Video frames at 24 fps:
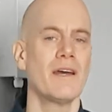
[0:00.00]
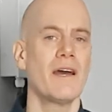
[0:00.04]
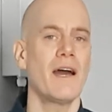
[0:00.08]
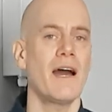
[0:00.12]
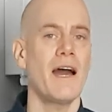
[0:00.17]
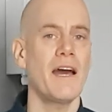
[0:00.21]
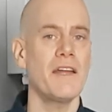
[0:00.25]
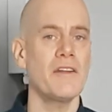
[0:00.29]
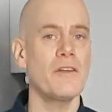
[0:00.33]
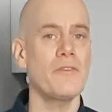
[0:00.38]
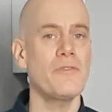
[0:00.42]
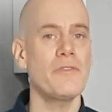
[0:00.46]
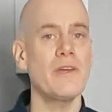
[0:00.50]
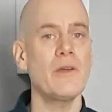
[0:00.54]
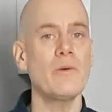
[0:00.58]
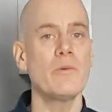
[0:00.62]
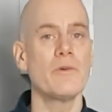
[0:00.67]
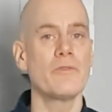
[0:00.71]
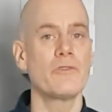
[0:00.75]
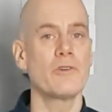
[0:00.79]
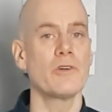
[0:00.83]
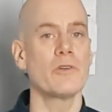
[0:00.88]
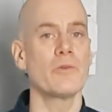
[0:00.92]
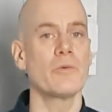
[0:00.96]
and I think
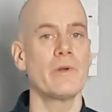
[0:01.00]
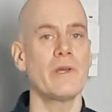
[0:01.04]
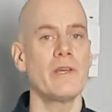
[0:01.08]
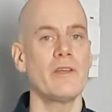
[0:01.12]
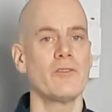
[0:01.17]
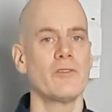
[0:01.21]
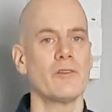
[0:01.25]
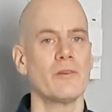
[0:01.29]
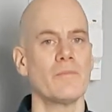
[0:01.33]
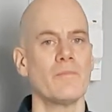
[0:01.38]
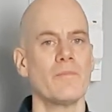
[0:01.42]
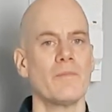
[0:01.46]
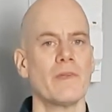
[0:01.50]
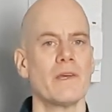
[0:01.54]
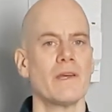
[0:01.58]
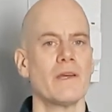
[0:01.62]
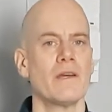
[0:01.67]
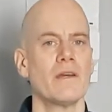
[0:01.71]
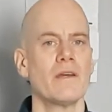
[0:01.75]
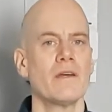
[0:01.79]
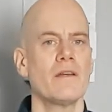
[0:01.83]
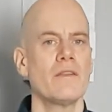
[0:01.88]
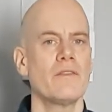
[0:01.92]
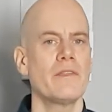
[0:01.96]
with good reason.
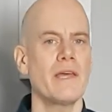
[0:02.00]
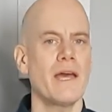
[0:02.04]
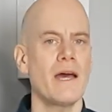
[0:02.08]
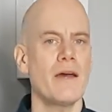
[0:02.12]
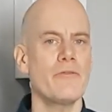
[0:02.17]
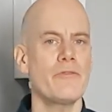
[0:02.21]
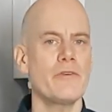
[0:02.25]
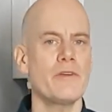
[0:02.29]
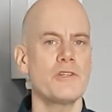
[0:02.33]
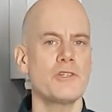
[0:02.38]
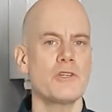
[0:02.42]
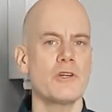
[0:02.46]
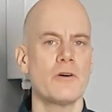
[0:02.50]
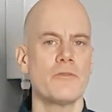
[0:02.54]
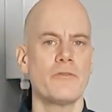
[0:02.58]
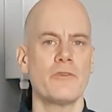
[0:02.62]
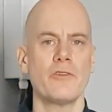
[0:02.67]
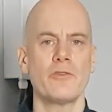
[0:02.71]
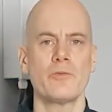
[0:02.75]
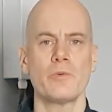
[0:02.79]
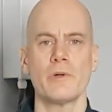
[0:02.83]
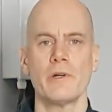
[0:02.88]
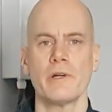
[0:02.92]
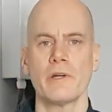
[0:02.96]
The average
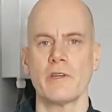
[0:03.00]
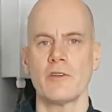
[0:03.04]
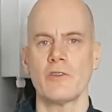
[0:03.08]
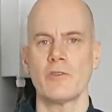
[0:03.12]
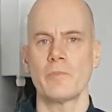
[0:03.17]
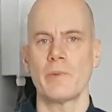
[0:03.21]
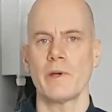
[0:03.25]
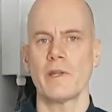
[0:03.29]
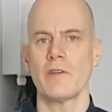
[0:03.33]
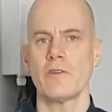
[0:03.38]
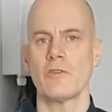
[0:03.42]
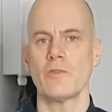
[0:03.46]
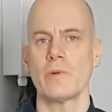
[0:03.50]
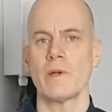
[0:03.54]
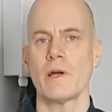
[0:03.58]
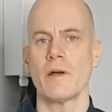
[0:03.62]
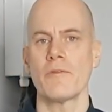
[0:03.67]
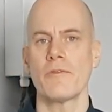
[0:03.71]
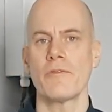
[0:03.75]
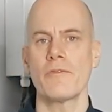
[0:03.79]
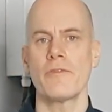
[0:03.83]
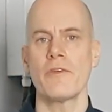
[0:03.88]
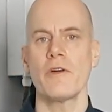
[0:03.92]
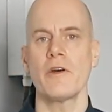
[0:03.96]
office worker spends around
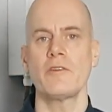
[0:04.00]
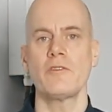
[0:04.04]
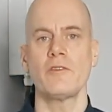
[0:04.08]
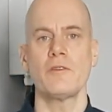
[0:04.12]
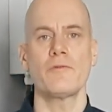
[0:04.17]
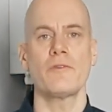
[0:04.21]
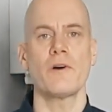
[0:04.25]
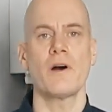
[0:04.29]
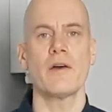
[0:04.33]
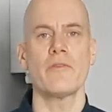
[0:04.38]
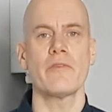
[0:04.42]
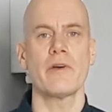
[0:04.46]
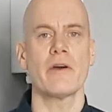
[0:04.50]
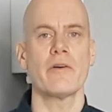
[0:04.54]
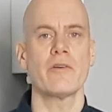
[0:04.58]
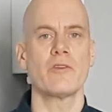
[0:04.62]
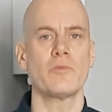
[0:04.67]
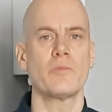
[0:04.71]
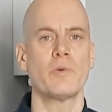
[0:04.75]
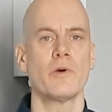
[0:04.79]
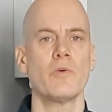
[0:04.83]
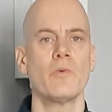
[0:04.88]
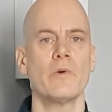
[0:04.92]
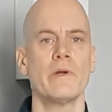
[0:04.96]
35 hours
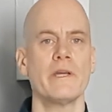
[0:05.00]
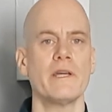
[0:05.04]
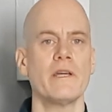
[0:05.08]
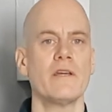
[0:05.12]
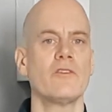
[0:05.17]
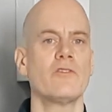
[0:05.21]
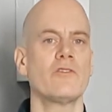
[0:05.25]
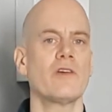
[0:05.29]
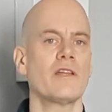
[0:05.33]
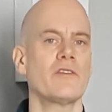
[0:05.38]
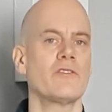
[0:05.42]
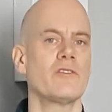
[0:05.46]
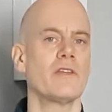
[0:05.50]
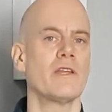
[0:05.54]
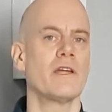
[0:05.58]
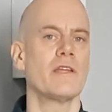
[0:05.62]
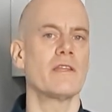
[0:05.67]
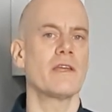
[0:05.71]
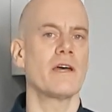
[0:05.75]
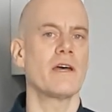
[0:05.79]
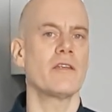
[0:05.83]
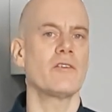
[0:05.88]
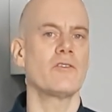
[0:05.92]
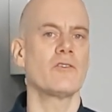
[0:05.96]
per week sat at their
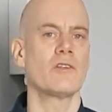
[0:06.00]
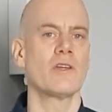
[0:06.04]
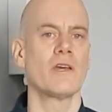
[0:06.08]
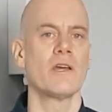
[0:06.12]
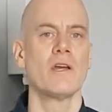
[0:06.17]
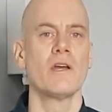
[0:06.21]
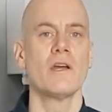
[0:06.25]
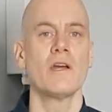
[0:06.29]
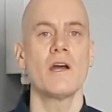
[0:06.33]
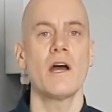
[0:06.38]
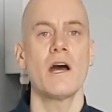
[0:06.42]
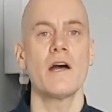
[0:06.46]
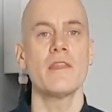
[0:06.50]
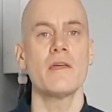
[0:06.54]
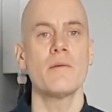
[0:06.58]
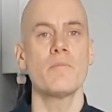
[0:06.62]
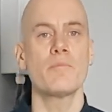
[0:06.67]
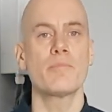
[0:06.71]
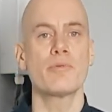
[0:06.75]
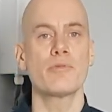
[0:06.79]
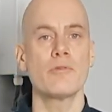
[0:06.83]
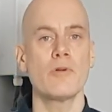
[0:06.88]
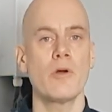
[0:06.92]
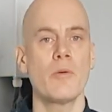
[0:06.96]
desk, and then
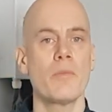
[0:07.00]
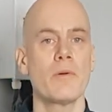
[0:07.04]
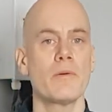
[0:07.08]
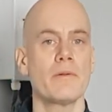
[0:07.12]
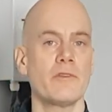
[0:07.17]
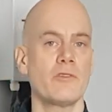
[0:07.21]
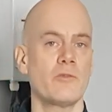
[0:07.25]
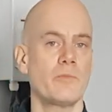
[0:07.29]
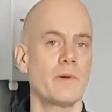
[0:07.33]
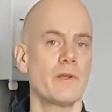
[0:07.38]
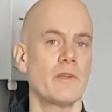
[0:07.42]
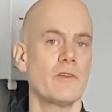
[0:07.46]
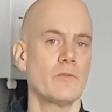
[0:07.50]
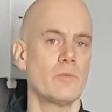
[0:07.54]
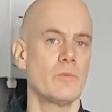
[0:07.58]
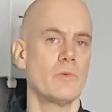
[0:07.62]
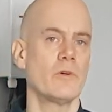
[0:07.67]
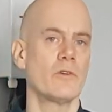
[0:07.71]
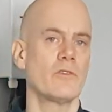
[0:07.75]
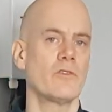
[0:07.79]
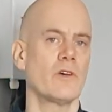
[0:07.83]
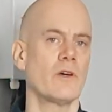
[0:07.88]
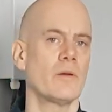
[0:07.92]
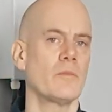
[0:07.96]
probably spends
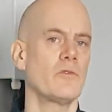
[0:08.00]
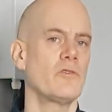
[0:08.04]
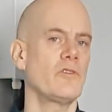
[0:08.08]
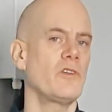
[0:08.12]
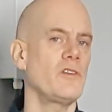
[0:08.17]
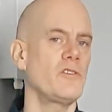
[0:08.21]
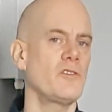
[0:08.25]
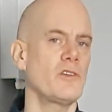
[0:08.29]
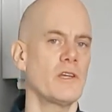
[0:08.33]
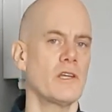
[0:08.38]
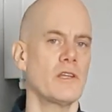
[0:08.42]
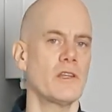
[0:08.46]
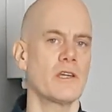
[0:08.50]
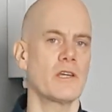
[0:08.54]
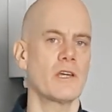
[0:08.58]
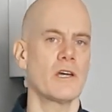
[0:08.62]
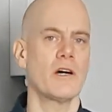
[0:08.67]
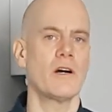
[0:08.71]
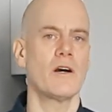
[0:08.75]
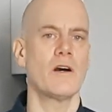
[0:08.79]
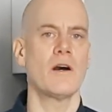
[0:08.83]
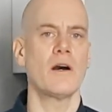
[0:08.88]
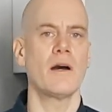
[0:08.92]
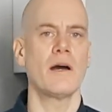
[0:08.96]
more time sitting in the
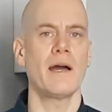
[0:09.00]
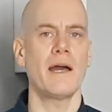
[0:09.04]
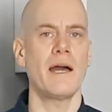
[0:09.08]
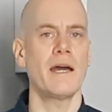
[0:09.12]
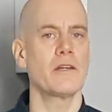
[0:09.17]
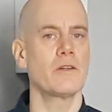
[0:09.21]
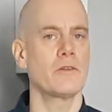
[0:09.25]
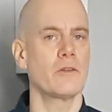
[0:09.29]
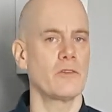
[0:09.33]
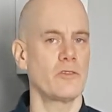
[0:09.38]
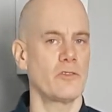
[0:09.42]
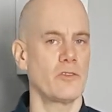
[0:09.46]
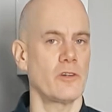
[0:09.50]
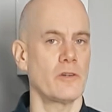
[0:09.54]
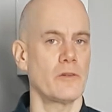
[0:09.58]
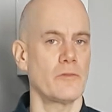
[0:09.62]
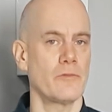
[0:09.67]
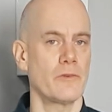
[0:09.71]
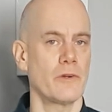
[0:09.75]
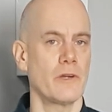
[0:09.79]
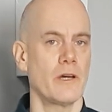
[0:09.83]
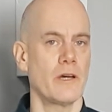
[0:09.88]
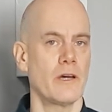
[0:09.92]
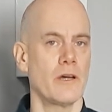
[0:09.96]
car and on the
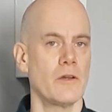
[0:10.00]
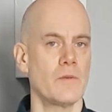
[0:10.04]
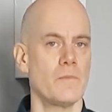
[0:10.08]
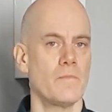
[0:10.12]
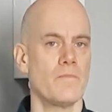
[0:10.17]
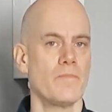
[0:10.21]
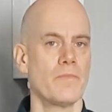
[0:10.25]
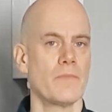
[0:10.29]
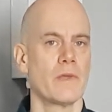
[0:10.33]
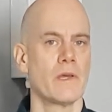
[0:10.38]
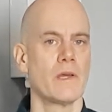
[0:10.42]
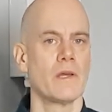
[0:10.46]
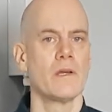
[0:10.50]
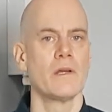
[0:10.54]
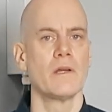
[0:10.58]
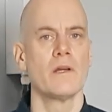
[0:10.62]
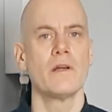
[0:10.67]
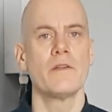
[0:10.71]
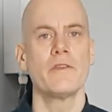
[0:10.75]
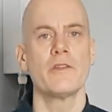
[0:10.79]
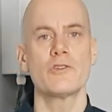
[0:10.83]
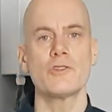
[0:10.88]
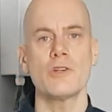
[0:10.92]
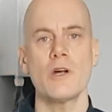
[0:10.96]
sofa at home.
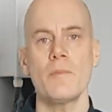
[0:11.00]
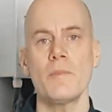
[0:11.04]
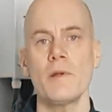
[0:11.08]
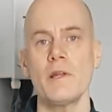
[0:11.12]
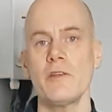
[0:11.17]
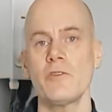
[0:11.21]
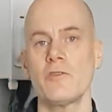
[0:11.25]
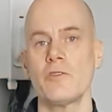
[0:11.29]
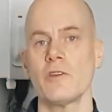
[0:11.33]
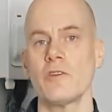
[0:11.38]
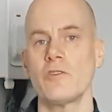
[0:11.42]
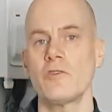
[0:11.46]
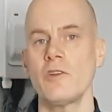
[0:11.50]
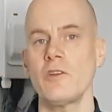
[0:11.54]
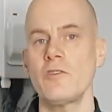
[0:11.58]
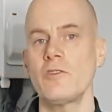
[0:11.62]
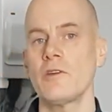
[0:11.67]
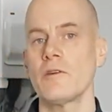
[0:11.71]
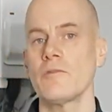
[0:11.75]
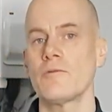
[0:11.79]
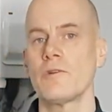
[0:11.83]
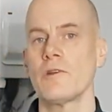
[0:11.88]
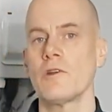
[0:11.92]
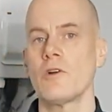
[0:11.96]
The trouble is that
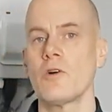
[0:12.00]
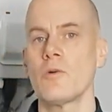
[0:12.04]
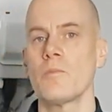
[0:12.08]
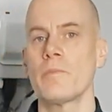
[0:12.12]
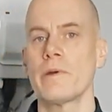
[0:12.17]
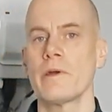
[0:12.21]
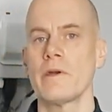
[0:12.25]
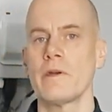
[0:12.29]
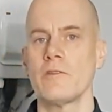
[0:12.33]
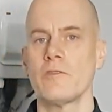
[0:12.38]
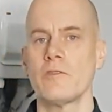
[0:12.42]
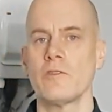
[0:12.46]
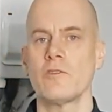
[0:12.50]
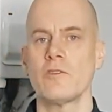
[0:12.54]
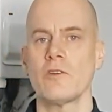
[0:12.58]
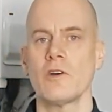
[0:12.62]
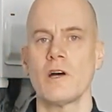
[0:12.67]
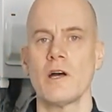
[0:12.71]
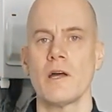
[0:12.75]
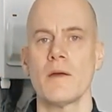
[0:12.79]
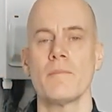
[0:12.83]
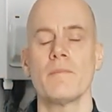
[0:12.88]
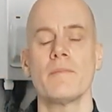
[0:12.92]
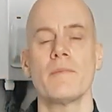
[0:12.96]
sitting for long periods of
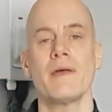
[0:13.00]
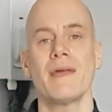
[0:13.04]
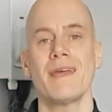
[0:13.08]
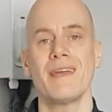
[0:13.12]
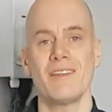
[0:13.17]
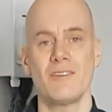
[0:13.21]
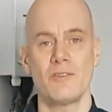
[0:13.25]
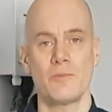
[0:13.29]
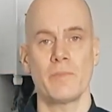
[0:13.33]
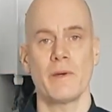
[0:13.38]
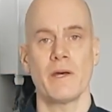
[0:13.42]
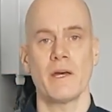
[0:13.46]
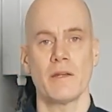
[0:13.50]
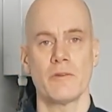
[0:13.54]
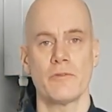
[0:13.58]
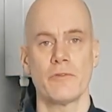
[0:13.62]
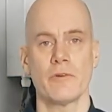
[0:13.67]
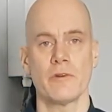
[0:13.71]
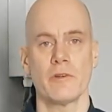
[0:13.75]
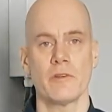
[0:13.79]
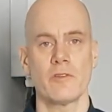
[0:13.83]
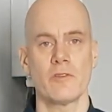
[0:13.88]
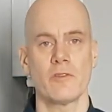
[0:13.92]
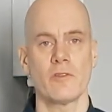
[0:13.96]
time is bad for
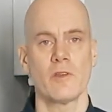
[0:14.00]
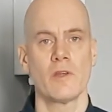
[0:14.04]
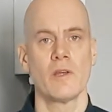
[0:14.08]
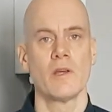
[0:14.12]
us.